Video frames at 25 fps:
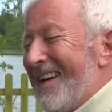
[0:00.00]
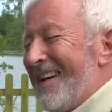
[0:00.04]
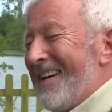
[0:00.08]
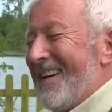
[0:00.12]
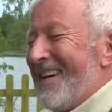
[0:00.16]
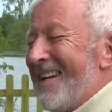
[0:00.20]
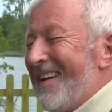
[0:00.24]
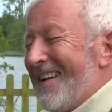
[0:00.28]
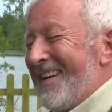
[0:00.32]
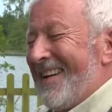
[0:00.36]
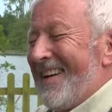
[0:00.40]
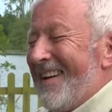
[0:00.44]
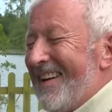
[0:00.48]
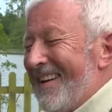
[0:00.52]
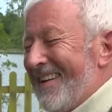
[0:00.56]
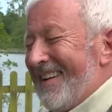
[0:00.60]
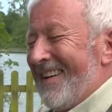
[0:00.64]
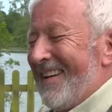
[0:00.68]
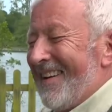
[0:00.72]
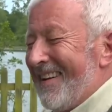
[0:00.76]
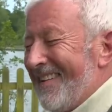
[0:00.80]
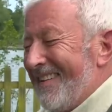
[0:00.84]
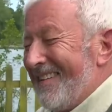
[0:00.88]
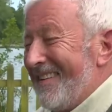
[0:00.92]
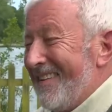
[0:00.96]

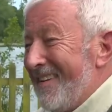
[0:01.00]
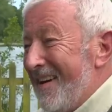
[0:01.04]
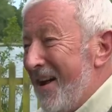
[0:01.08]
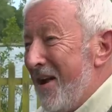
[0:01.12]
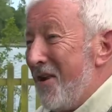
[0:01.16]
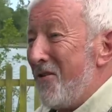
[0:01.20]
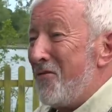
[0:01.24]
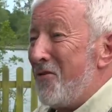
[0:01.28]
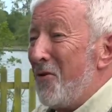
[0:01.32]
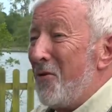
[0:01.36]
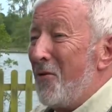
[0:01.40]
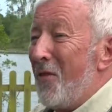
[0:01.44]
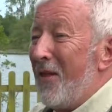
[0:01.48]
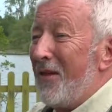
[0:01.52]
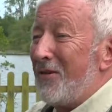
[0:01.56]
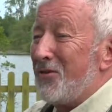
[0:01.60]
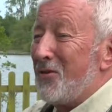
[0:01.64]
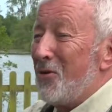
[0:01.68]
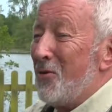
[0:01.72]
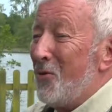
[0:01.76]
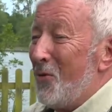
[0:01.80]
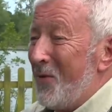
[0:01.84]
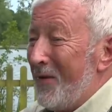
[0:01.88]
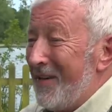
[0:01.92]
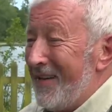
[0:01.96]
I thought
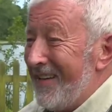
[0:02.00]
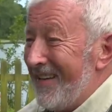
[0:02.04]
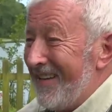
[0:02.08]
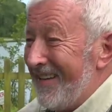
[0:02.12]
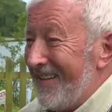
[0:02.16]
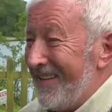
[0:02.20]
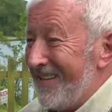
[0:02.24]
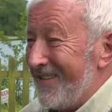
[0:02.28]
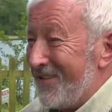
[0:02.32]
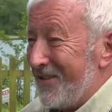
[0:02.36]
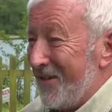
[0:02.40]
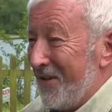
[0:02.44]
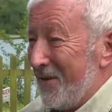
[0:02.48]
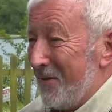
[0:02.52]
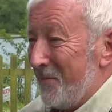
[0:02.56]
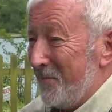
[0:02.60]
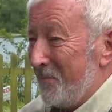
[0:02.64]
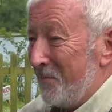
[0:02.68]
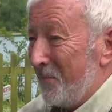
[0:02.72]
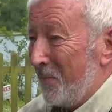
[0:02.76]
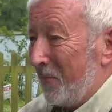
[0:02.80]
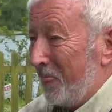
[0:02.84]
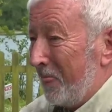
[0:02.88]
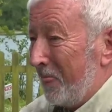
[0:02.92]
that's all we need, isn't it?